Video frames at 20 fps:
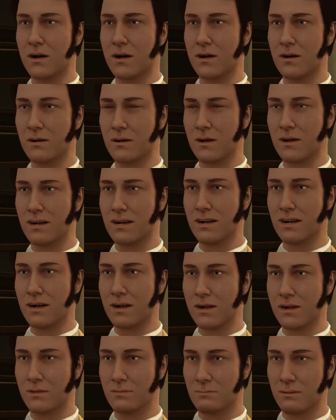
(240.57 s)
banks and I
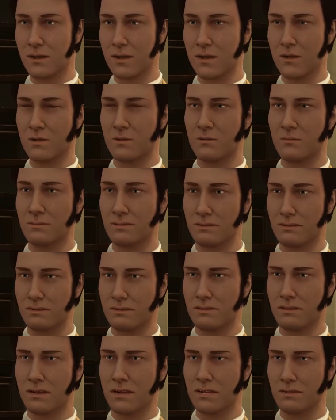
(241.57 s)
hated brothers.
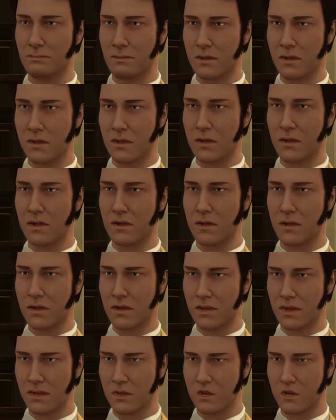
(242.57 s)
I began to
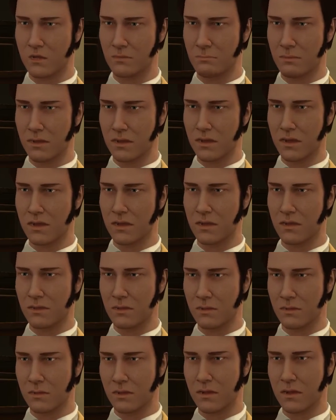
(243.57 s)
hate women and
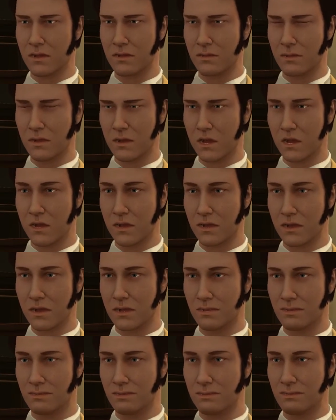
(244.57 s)
existence in
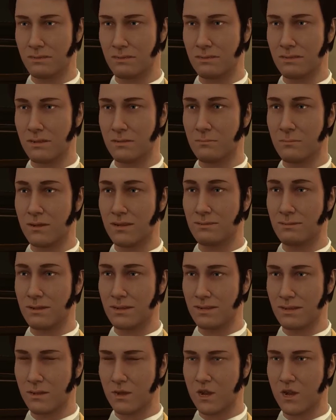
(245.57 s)
general. Sometimes
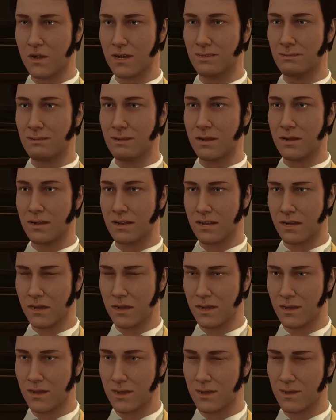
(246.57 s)
I saw cops and I
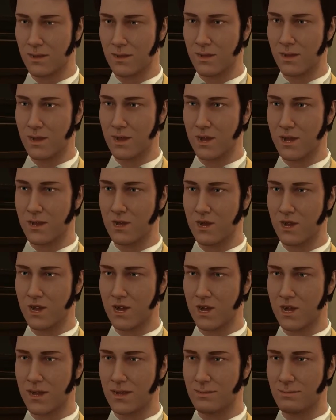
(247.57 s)
had an urge to
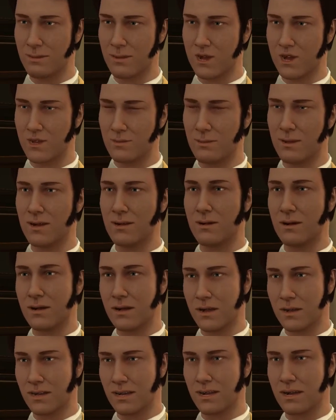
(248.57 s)
walk up to them and
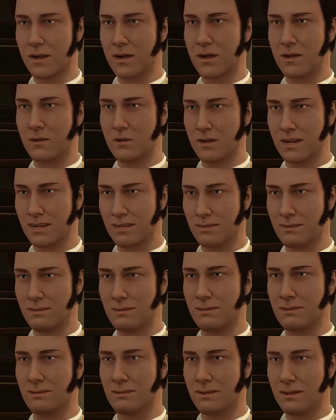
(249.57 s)
say that I couldn't go on.
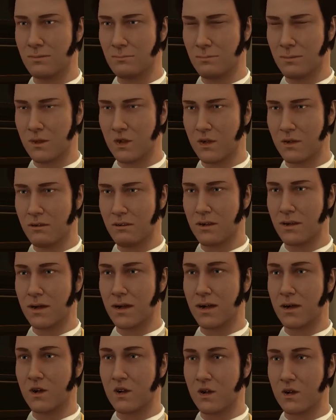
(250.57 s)
Some sort of
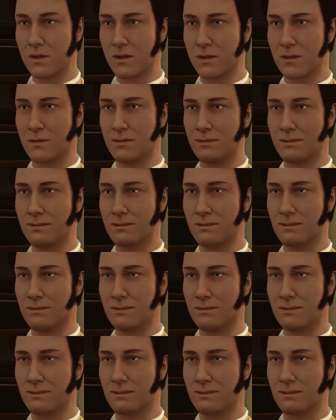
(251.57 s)
death wish.